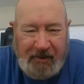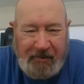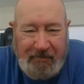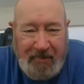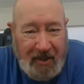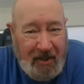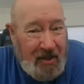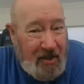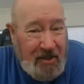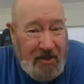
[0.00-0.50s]

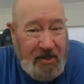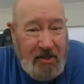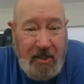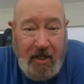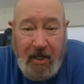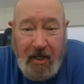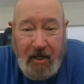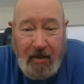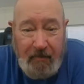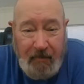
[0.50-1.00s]
because
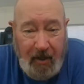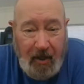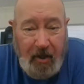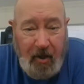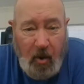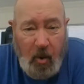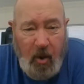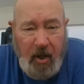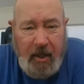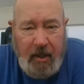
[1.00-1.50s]
they're
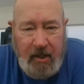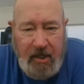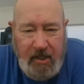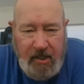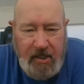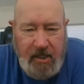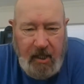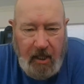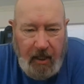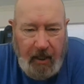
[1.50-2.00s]
going to
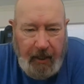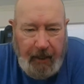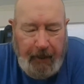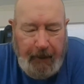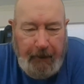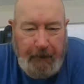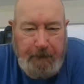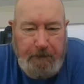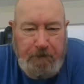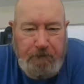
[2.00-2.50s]

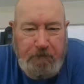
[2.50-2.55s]
say,